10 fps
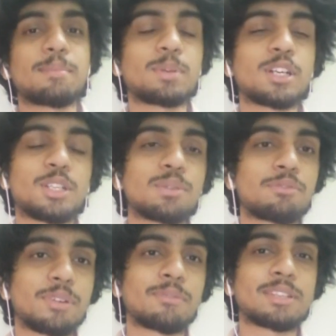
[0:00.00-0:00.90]
and purdue
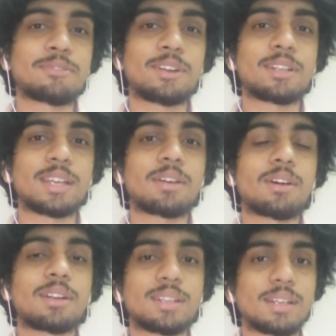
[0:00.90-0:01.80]
from west front i
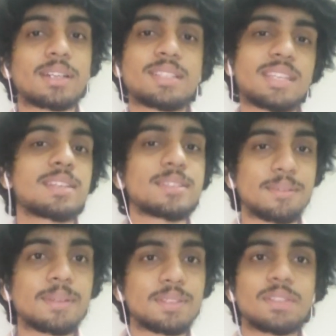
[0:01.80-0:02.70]
got uh, cs
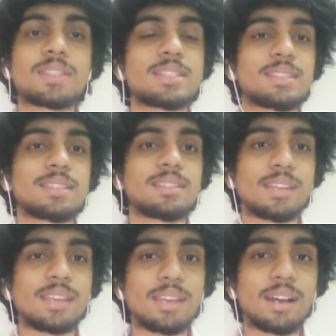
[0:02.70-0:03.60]
so these are the
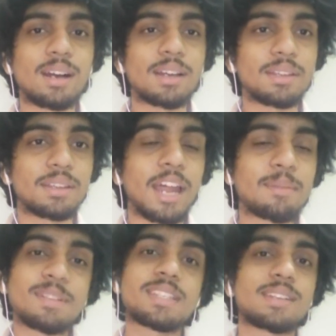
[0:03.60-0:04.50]
three uh,
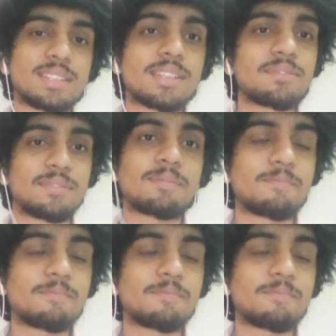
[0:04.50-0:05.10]
admits I received.